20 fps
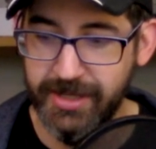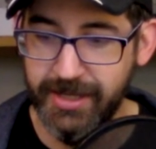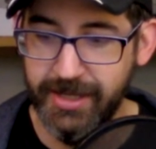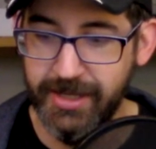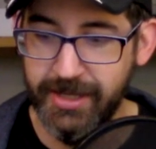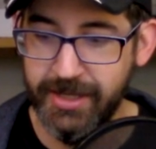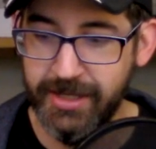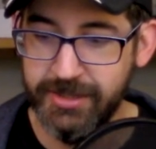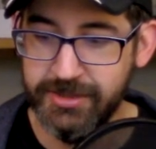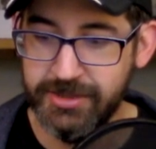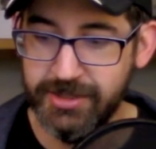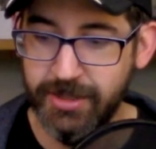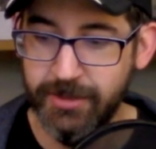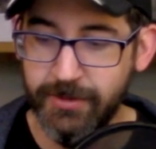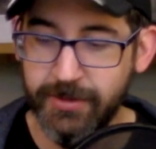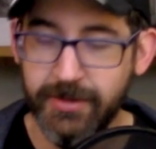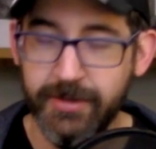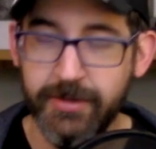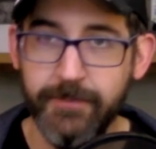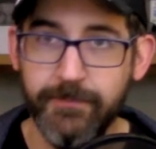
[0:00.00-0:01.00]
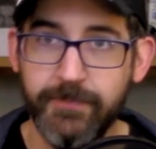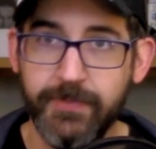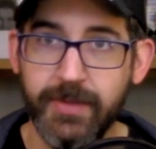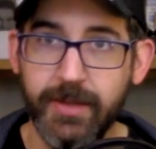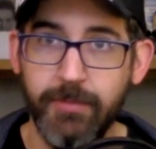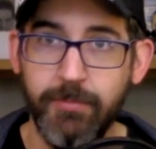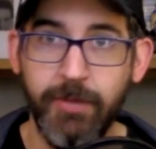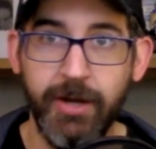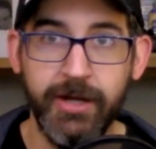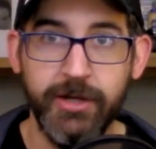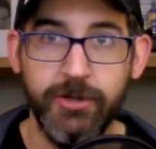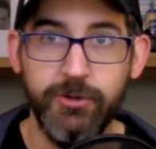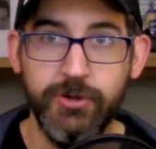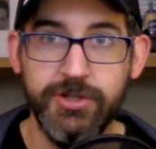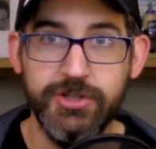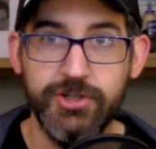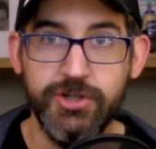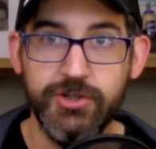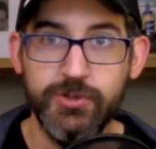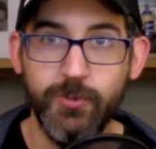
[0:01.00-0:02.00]
And so my
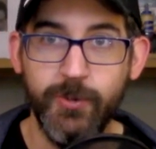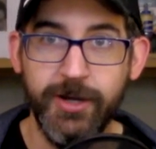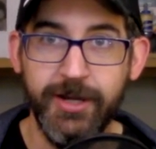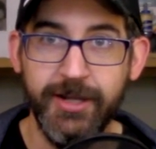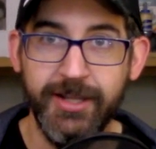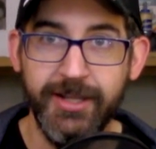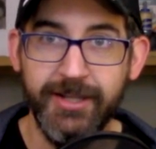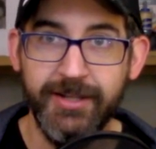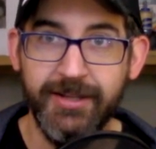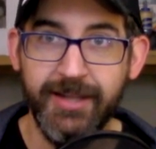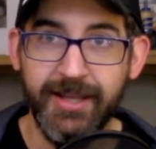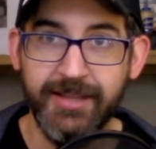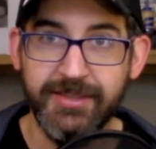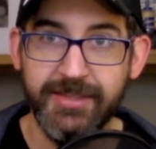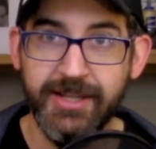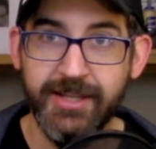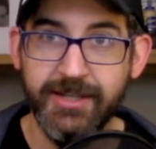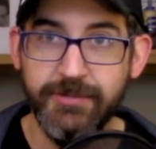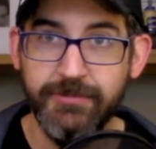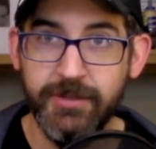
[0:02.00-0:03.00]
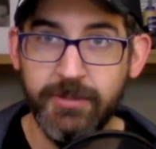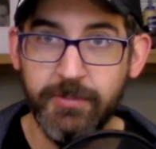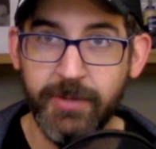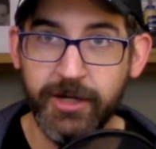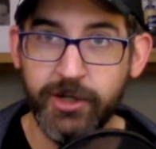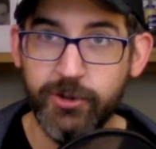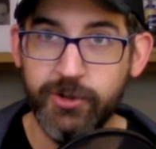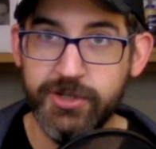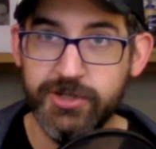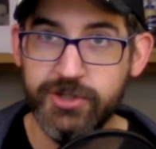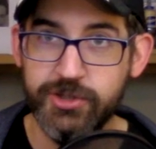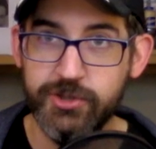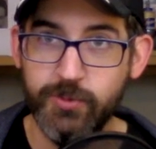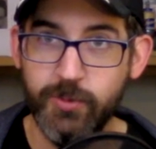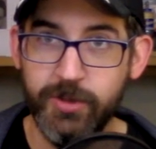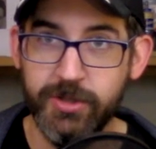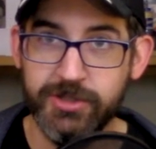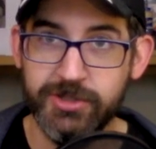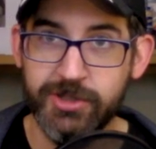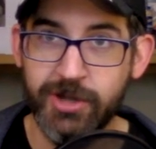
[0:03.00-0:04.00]
creatures went in. At the end of it, my creatures
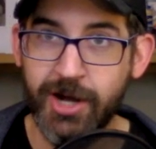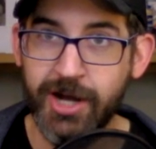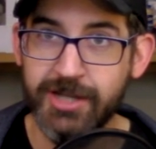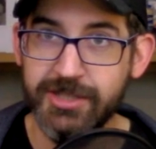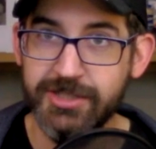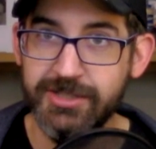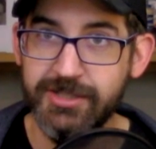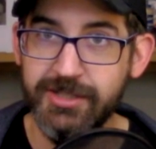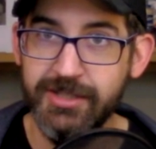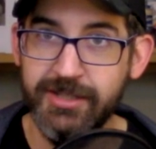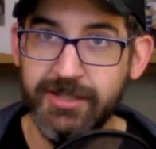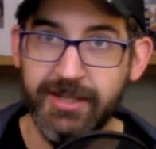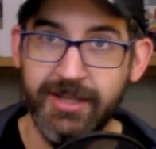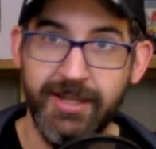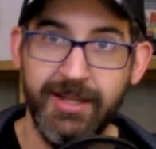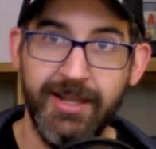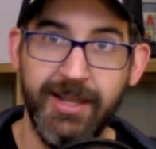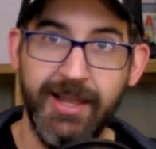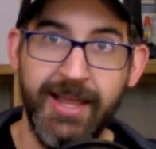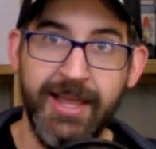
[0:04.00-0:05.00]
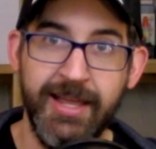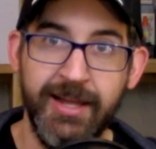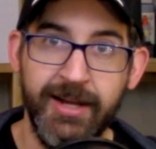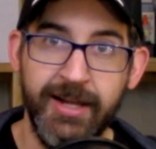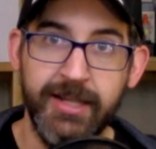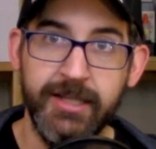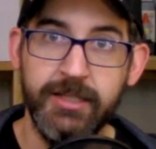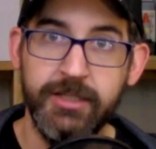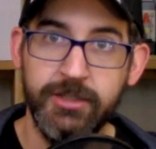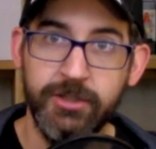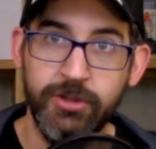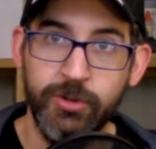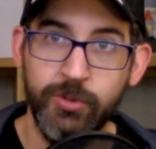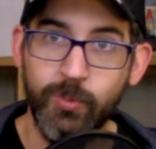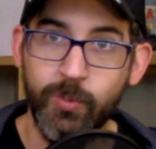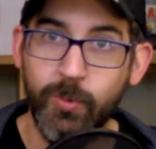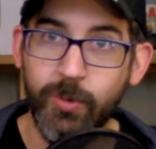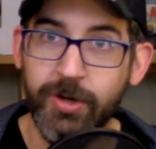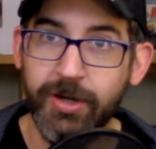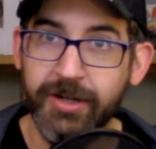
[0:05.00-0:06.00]
were exhausted, and I
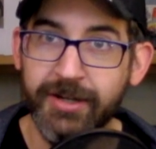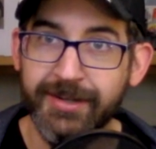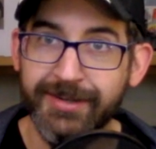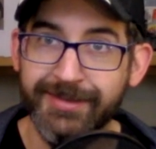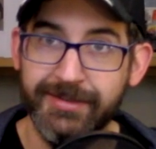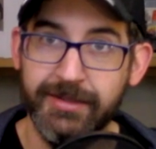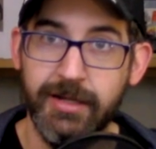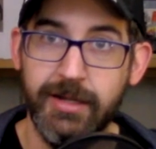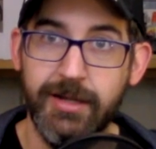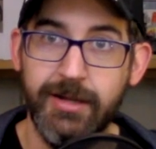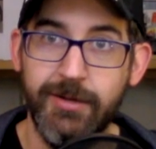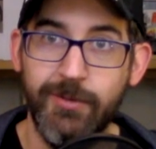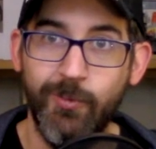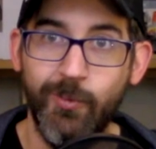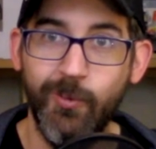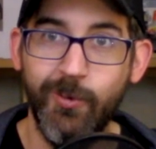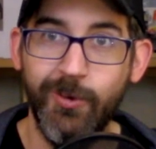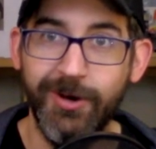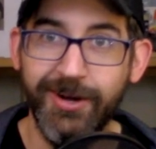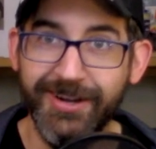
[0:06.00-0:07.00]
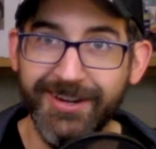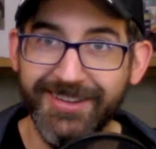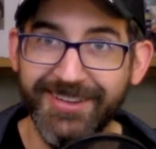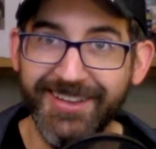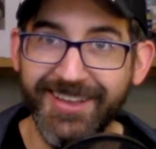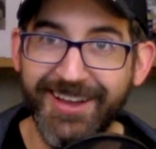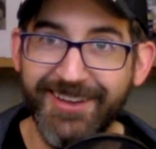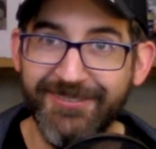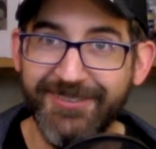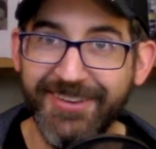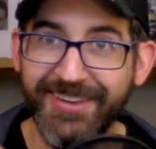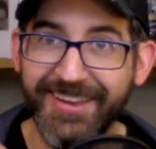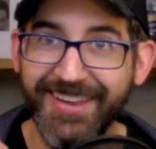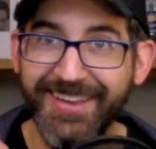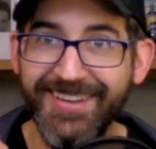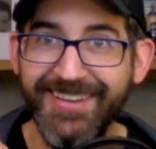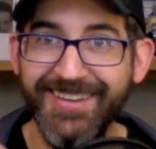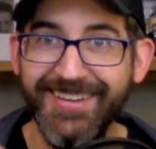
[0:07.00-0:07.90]
killed one levy.